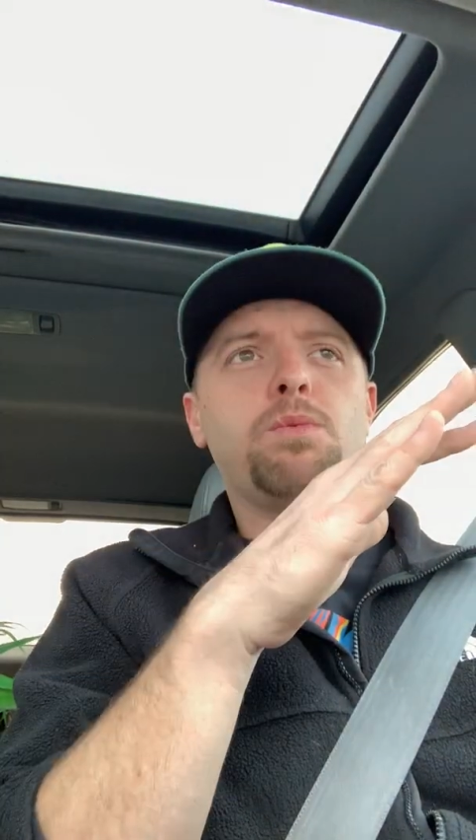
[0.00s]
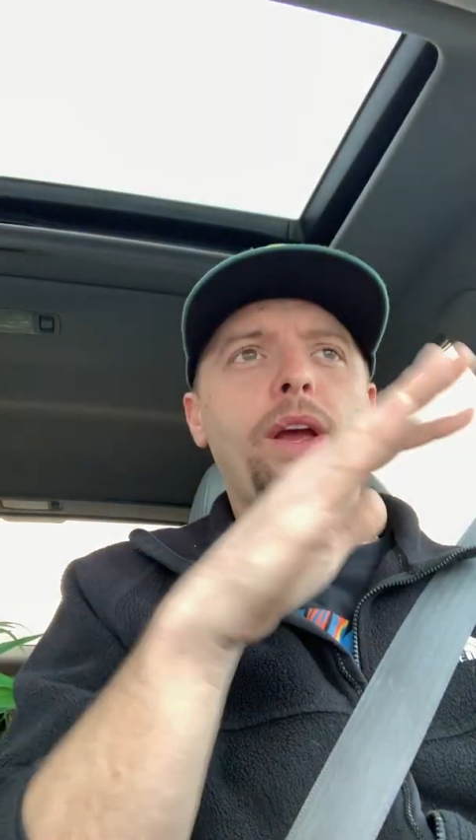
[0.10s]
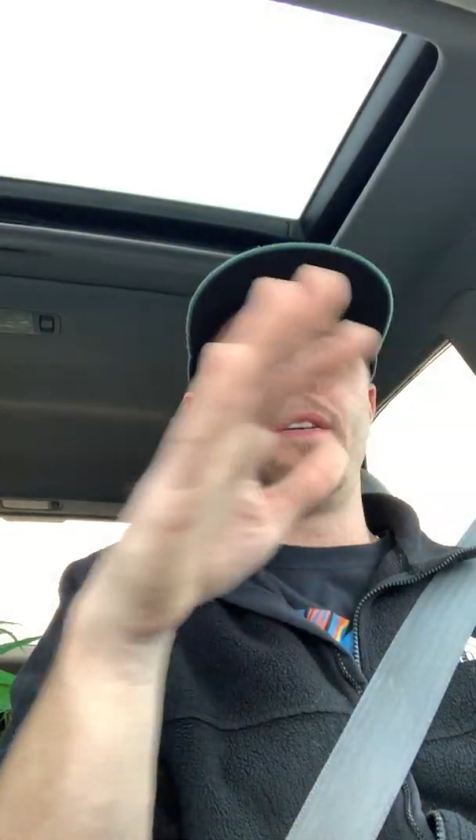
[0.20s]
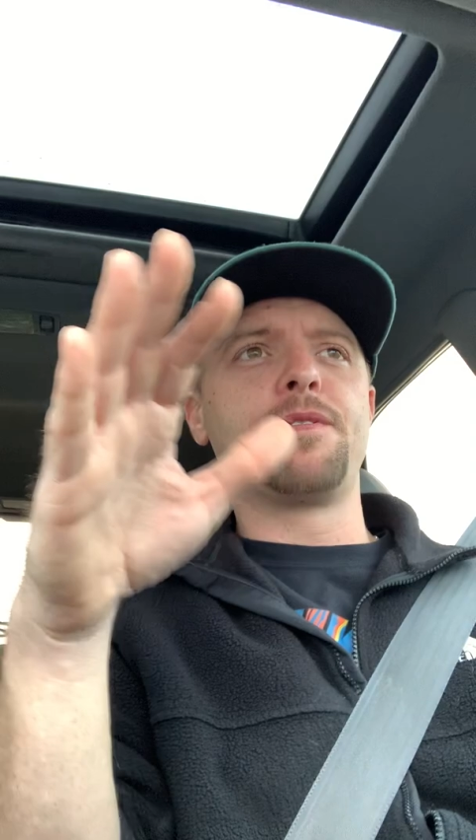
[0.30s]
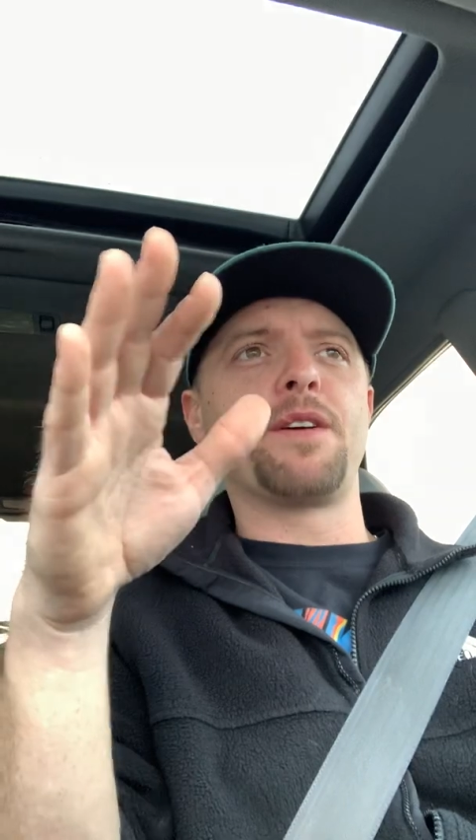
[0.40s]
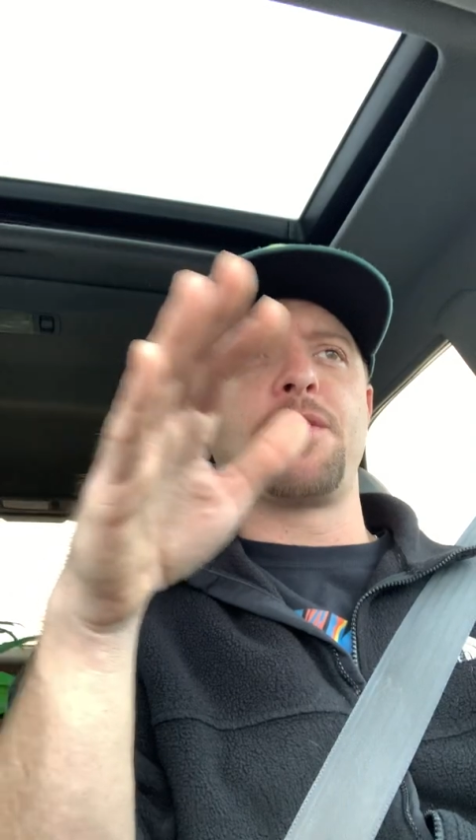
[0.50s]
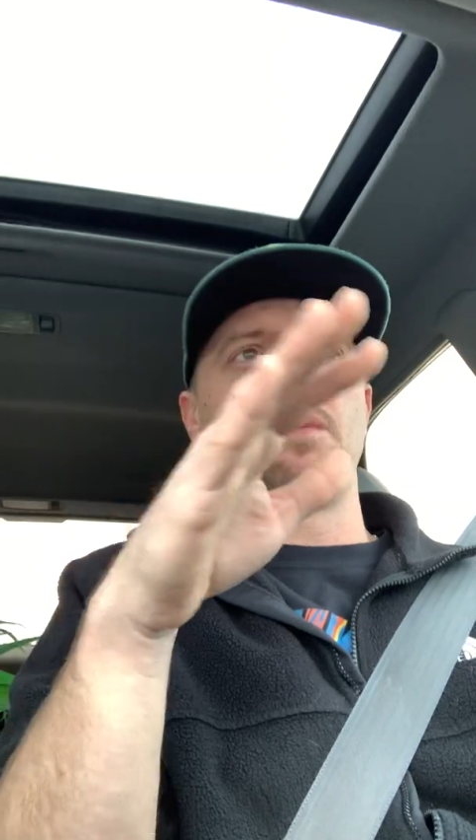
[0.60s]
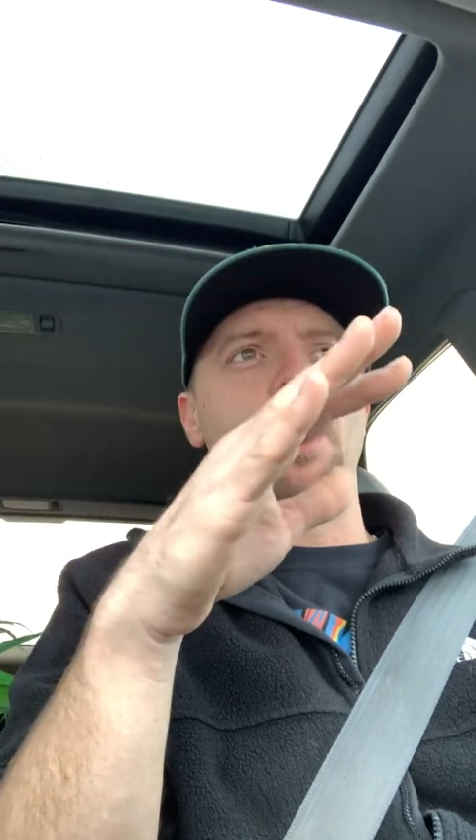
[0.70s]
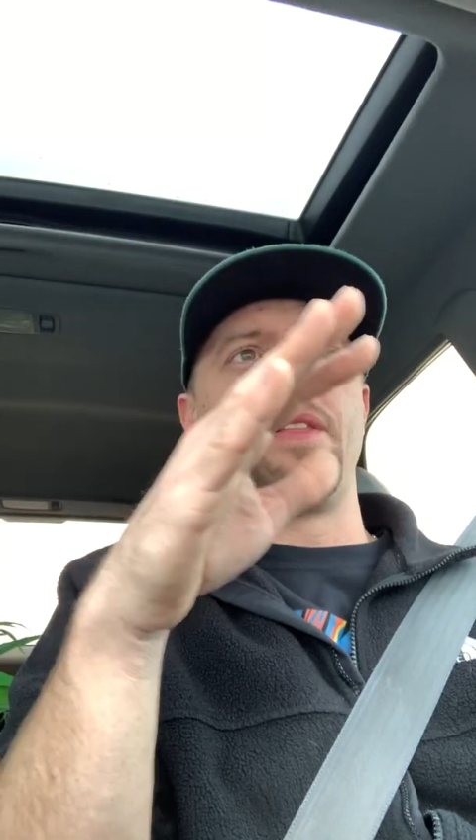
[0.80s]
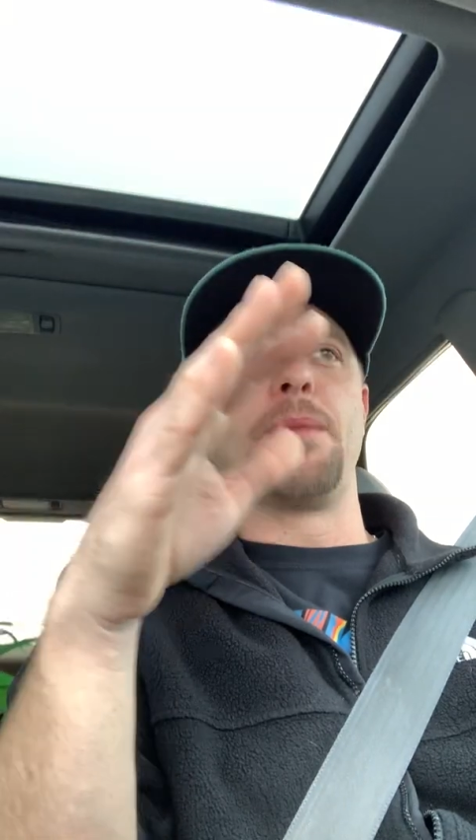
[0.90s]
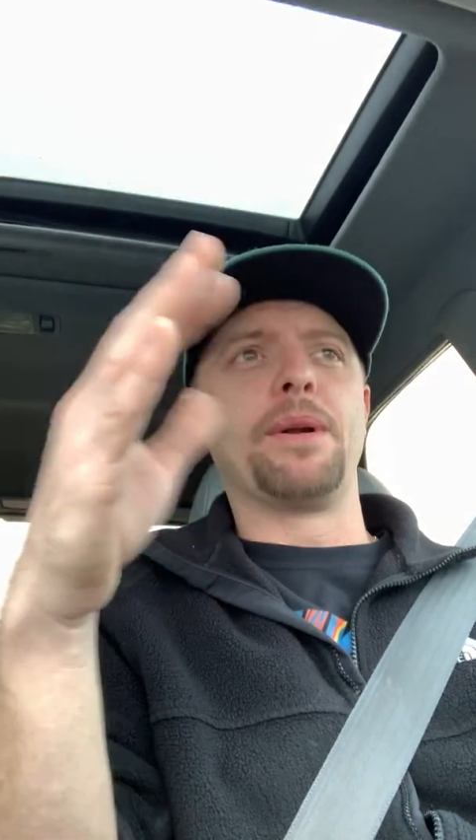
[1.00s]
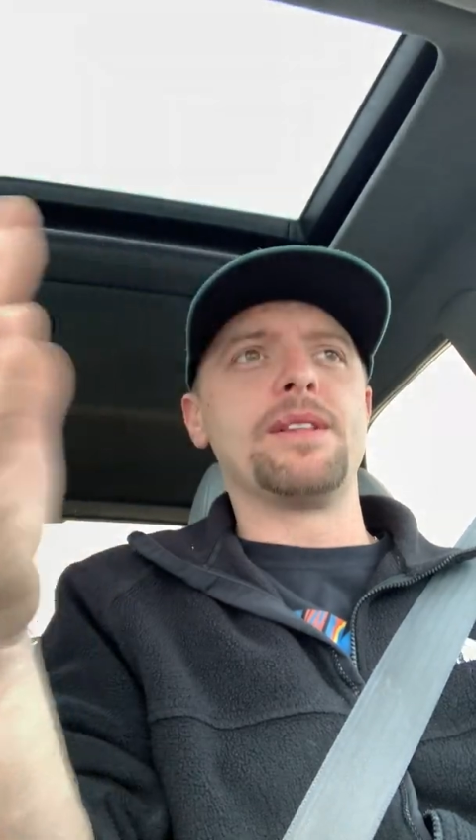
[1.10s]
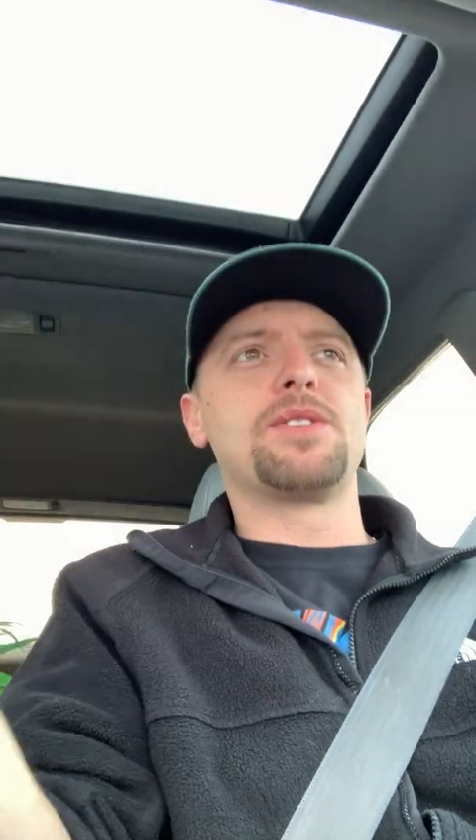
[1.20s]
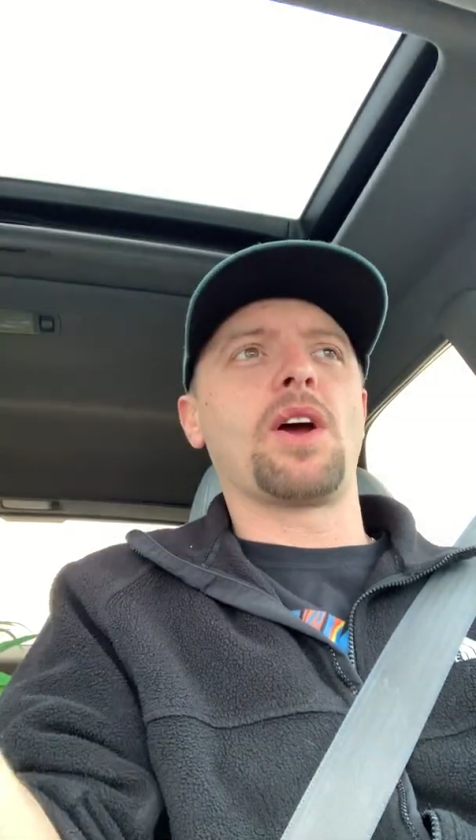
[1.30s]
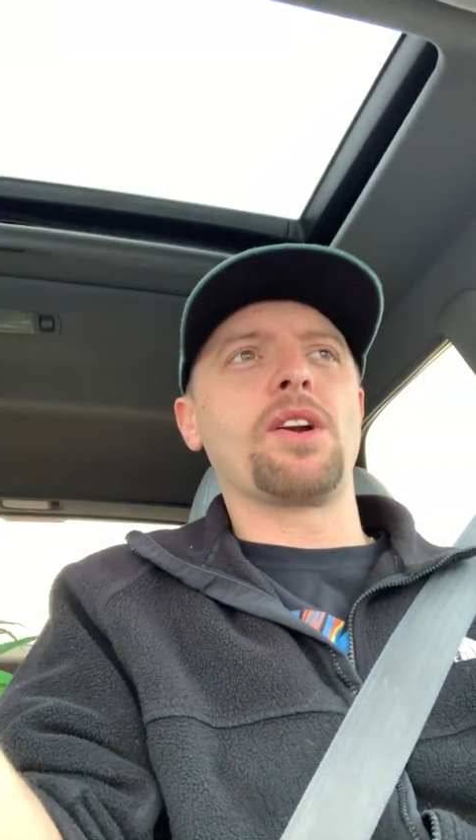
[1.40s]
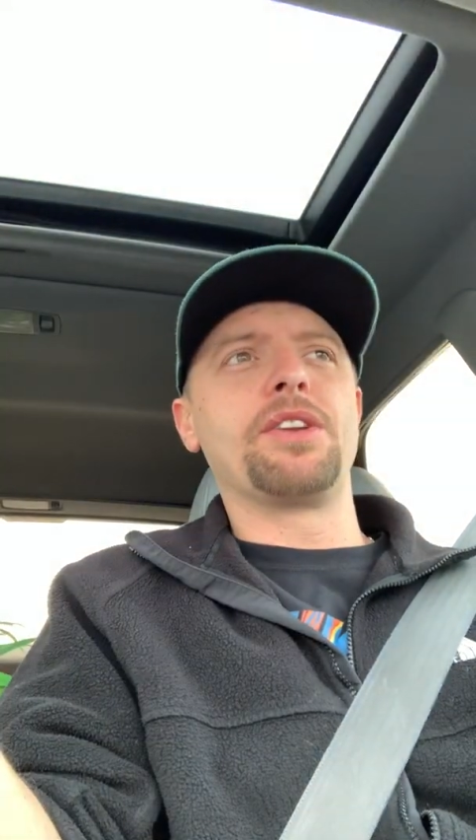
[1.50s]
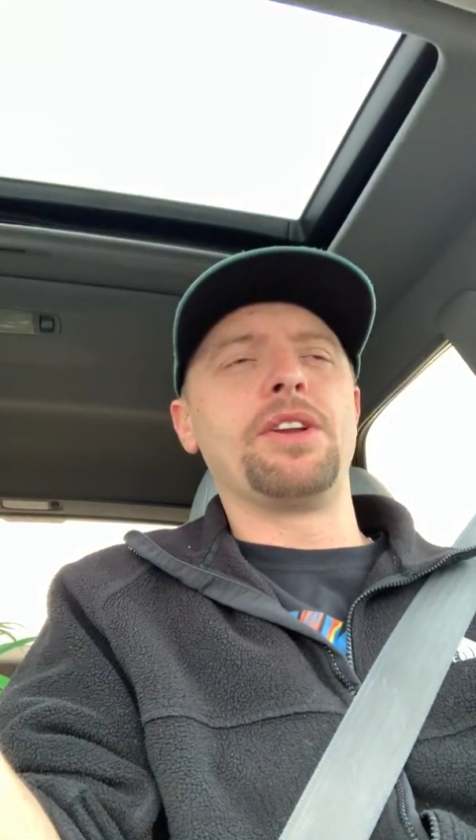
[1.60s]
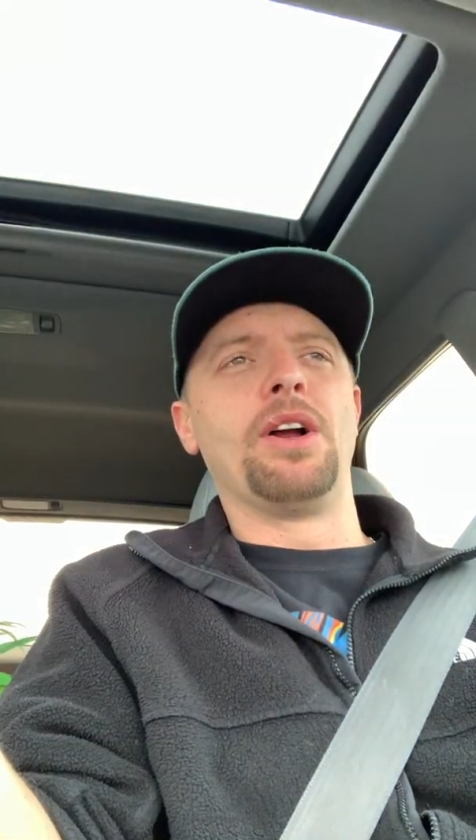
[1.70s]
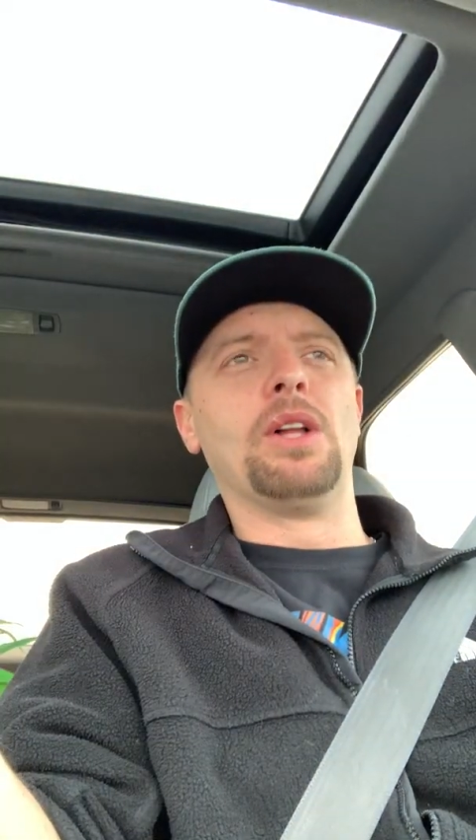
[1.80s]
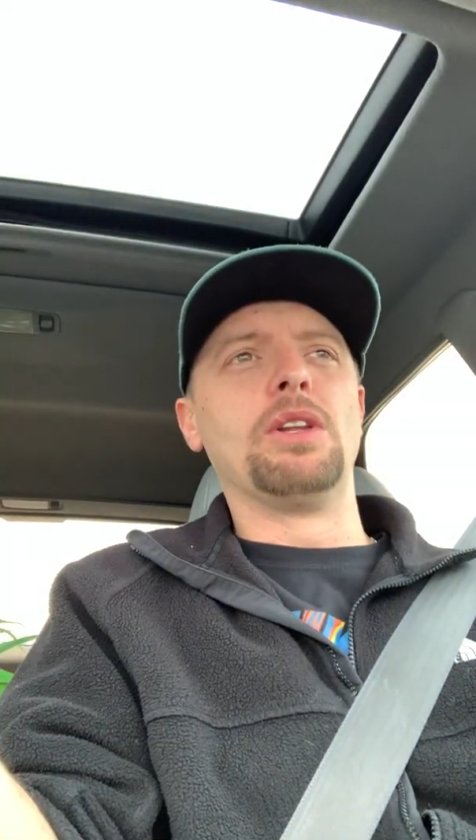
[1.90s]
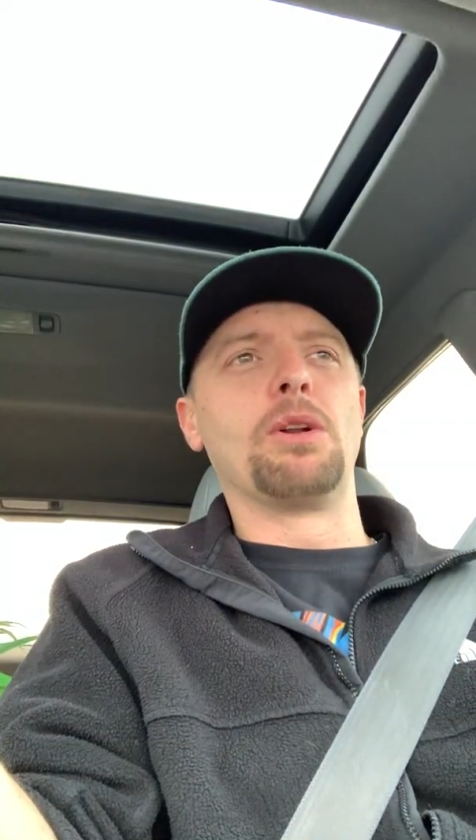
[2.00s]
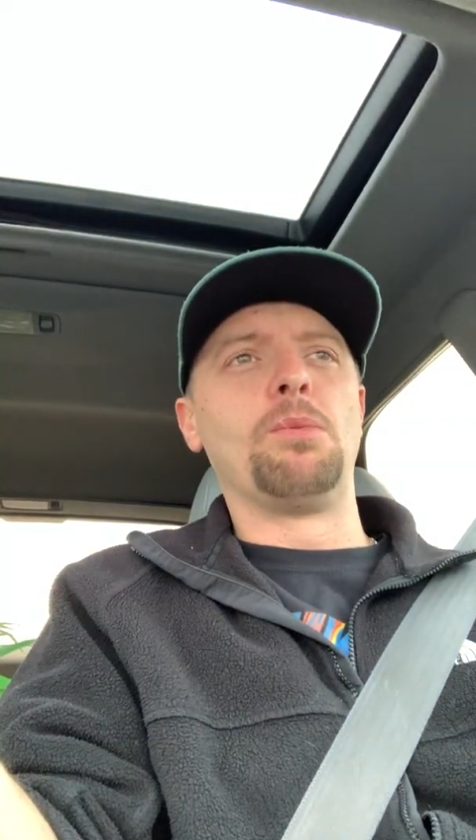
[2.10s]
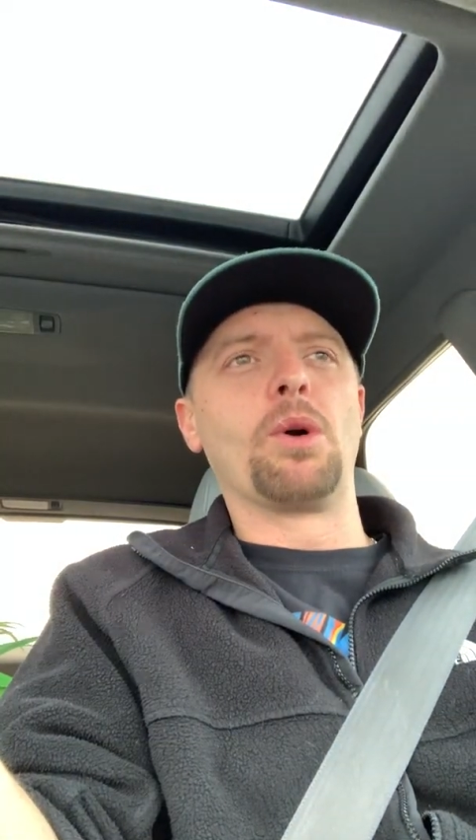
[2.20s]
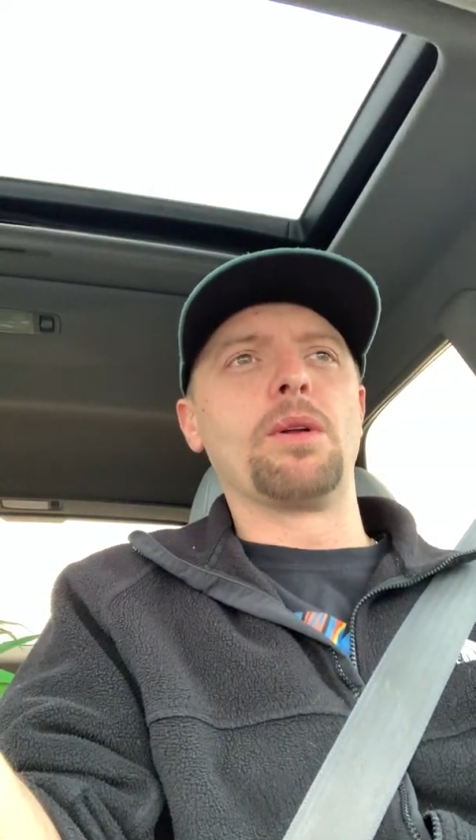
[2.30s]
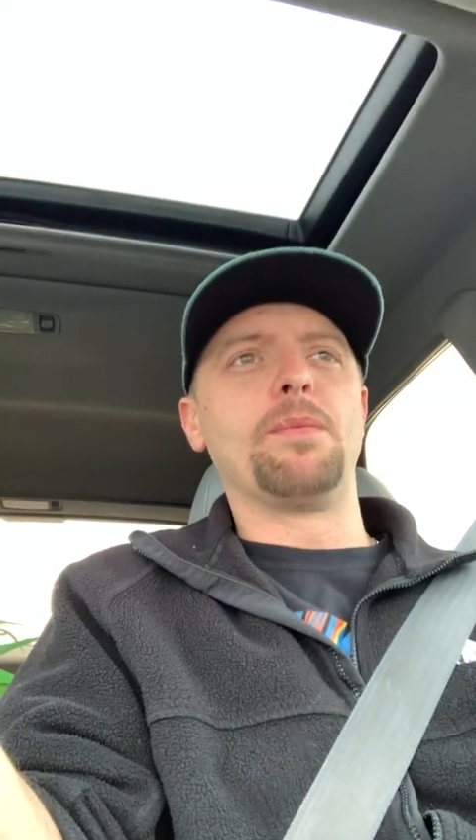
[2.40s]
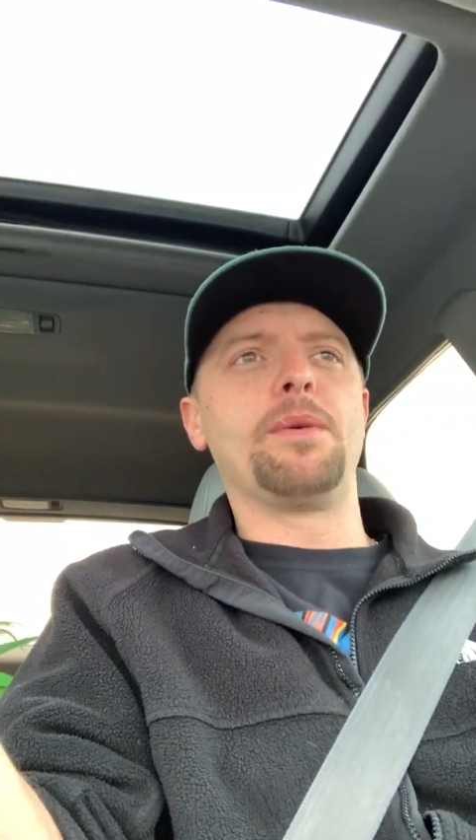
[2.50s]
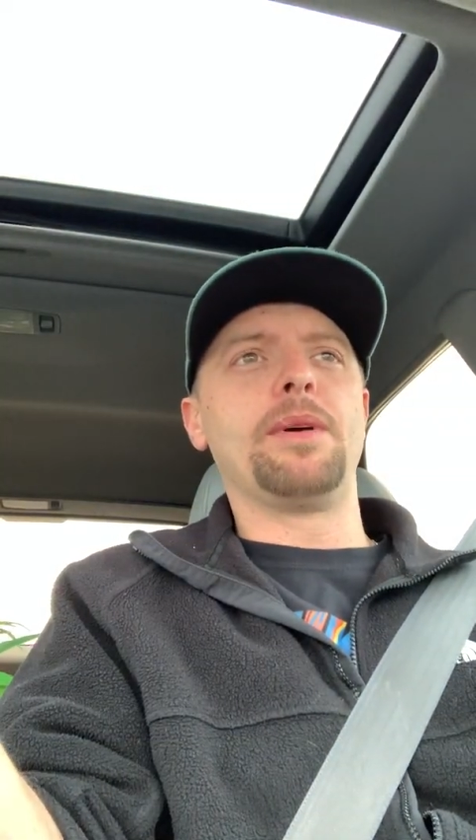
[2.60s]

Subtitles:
We have different weather, but it's starting, a little more,